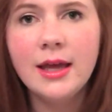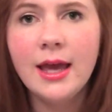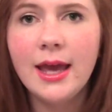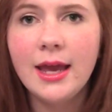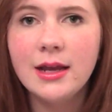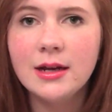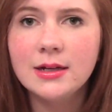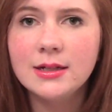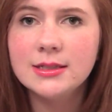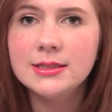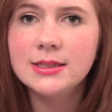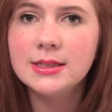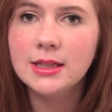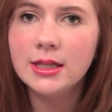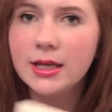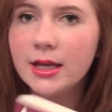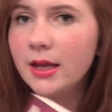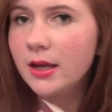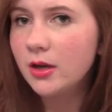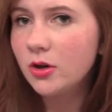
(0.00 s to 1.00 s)
Hair's
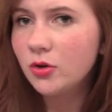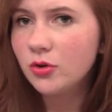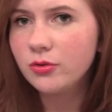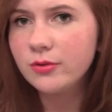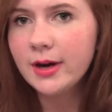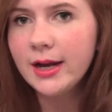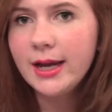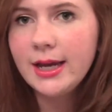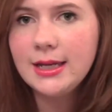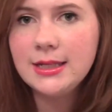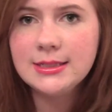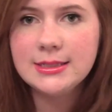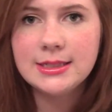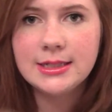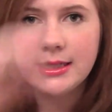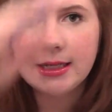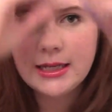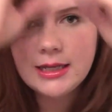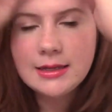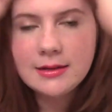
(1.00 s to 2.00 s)
looking
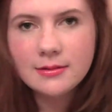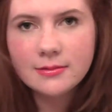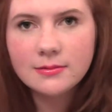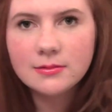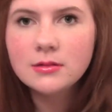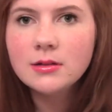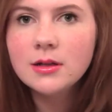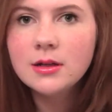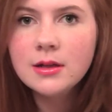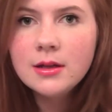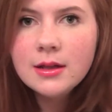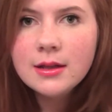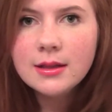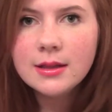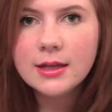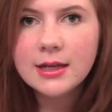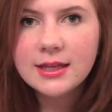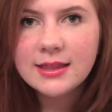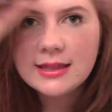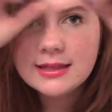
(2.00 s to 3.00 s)
crazy.
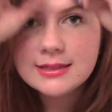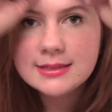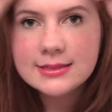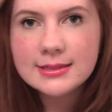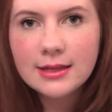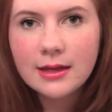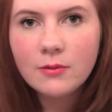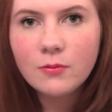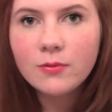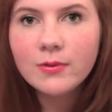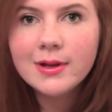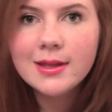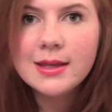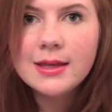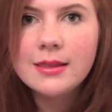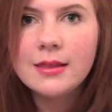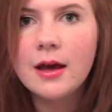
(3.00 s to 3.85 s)
Look at this, really